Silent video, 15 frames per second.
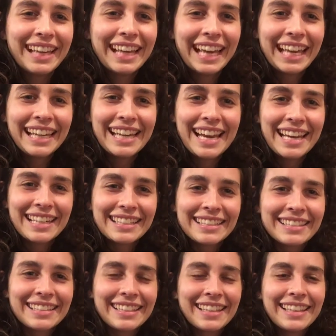Hey
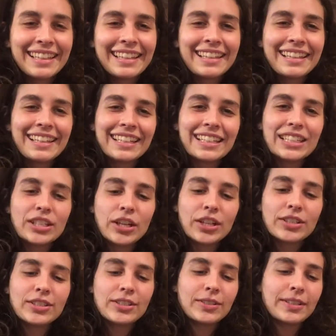guys, guitar
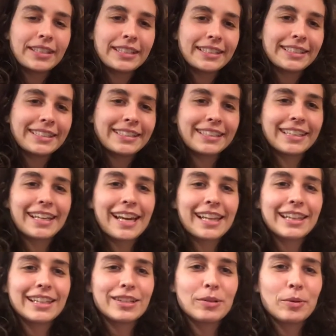students, I got a
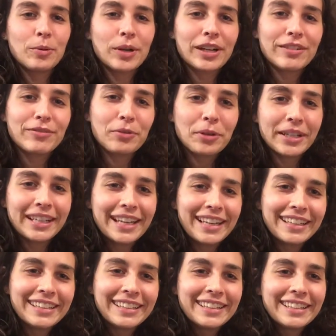little work for you.
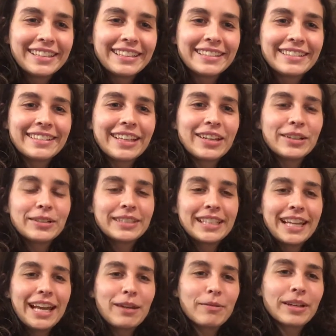So
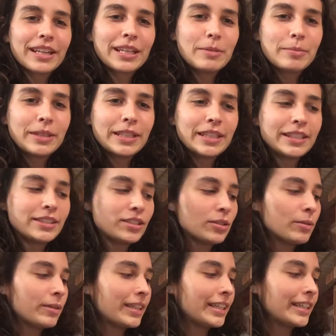today we're going to be
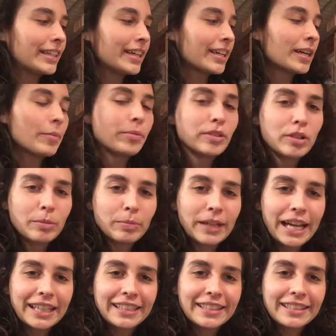doing a couple little
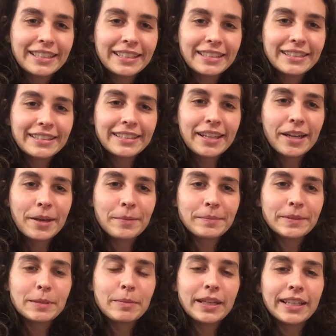practices
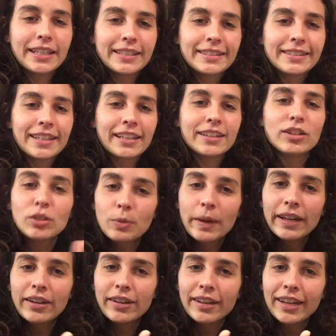to make us a little
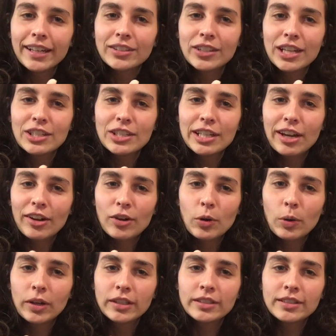quicker at changing our
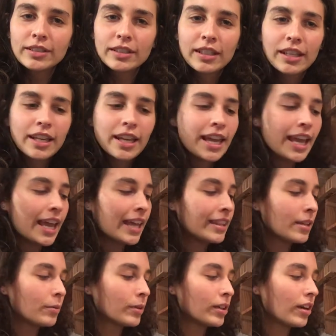chords, and
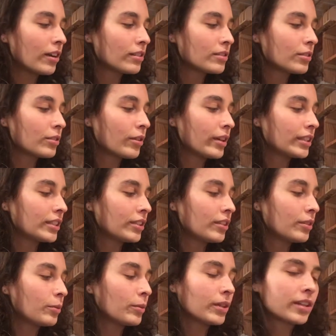then we're also going
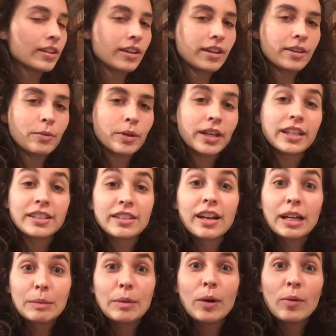to we're going to
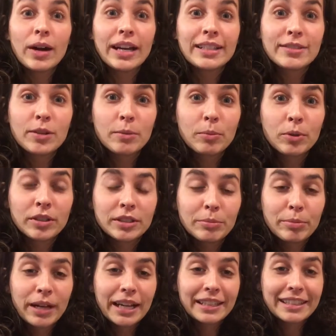talk about why it's so important to
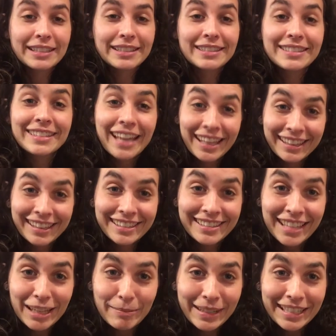practice at least
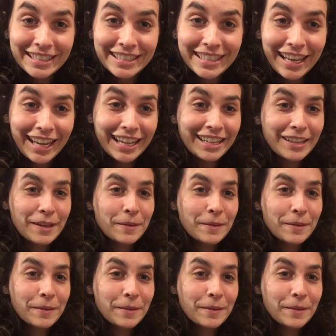10 minutes a day.